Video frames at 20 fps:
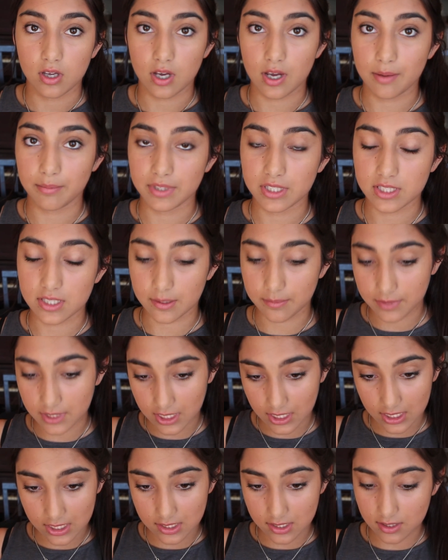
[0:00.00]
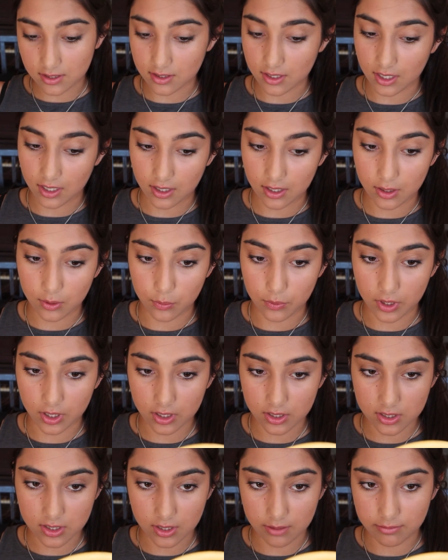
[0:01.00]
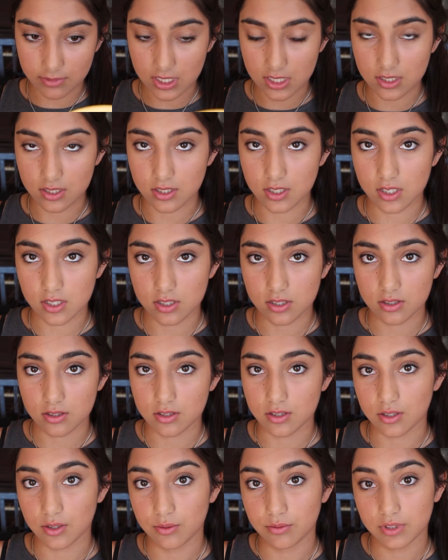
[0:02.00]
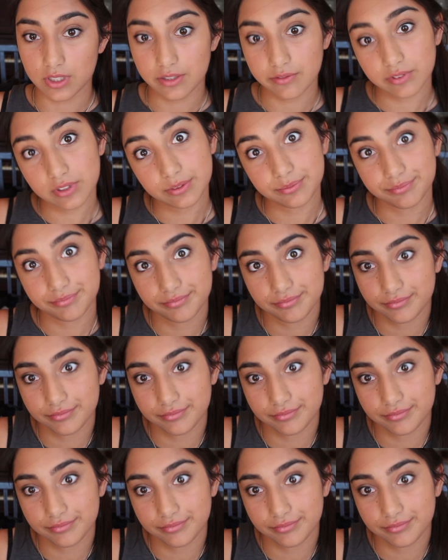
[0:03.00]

I mean, some days it works, some days it doesn't, so whatever.